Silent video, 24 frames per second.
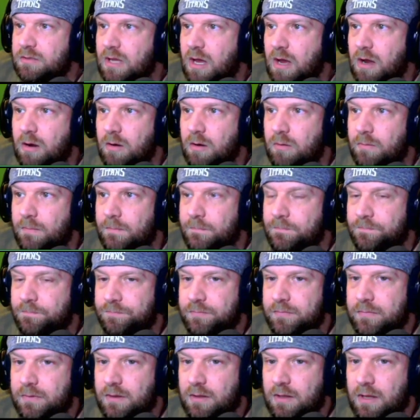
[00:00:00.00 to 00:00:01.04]
so
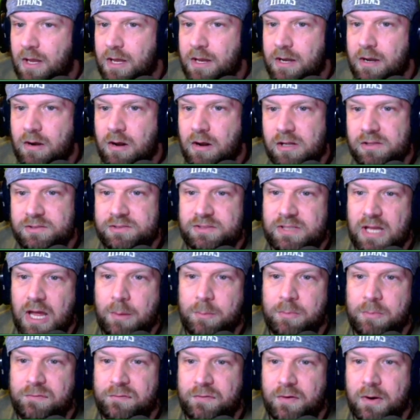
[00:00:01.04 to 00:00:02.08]
and, and it all
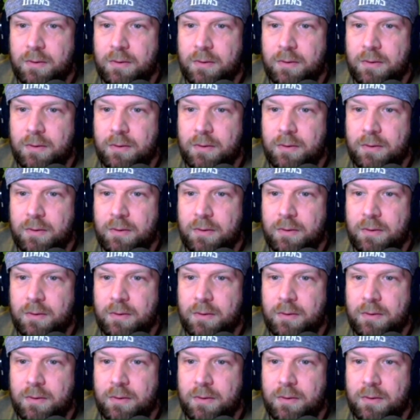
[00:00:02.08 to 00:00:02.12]
stemmed